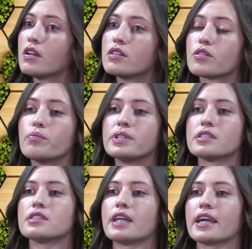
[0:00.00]
So
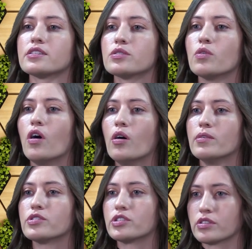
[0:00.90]
business taxes will
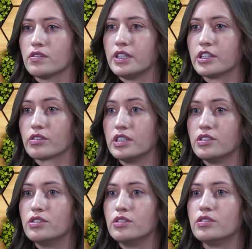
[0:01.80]
almost certainly increase
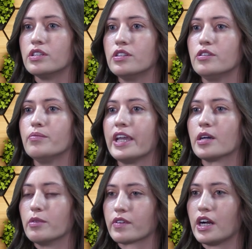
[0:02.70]
due to the new
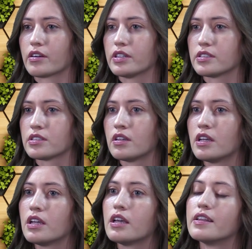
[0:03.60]
makeup of Congress.
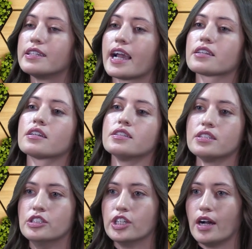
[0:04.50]
The Tax Cuts
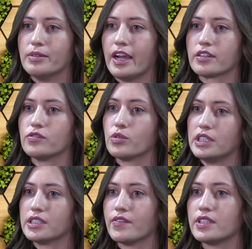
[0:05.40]
and Jobs Act of twenty
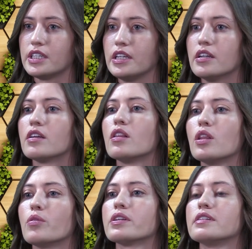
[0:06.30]
seventeen
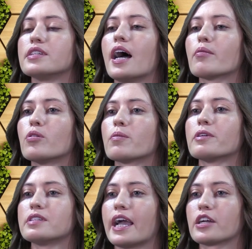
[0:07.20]
lowered the top
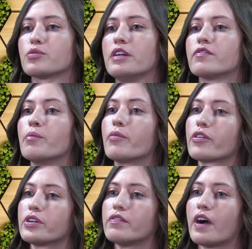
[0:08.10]
corporate tax rate from
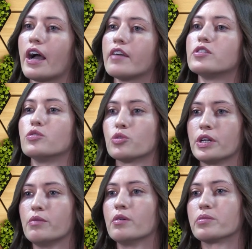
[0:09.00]
thirty-five to
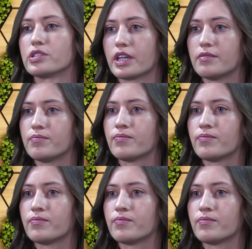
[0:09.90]
twenty-one percent.